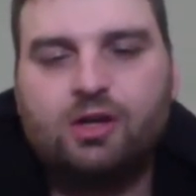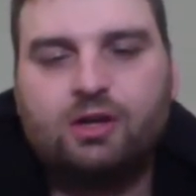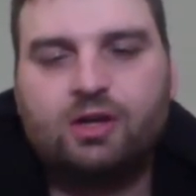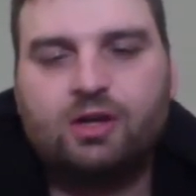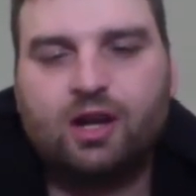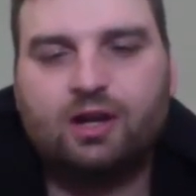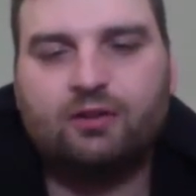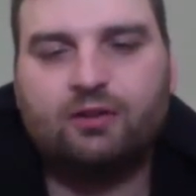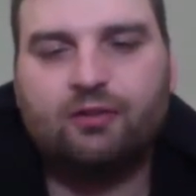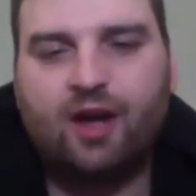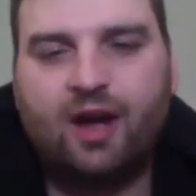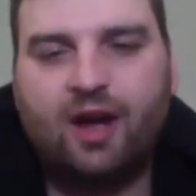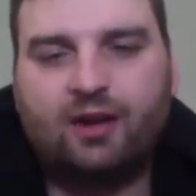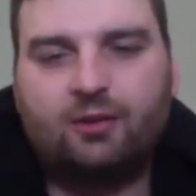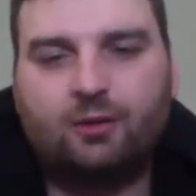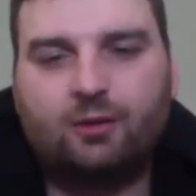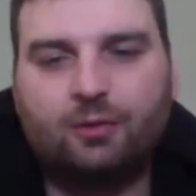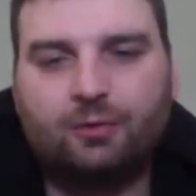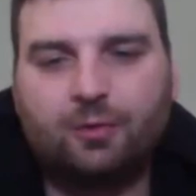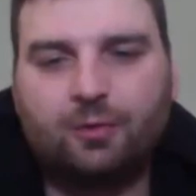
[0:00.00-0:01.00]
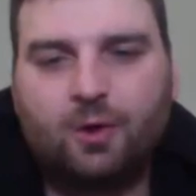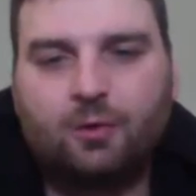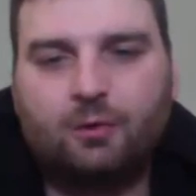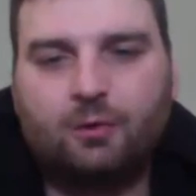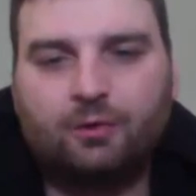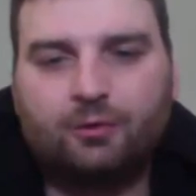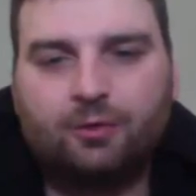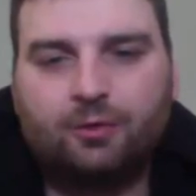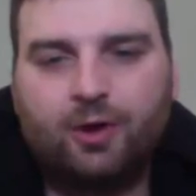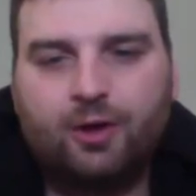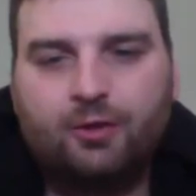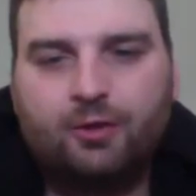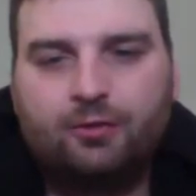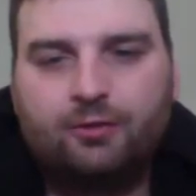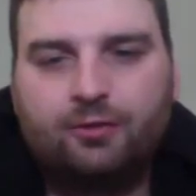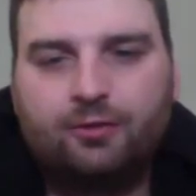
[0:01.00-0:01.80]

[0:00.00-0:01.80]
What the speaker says: kind of accurate throwers, right? So.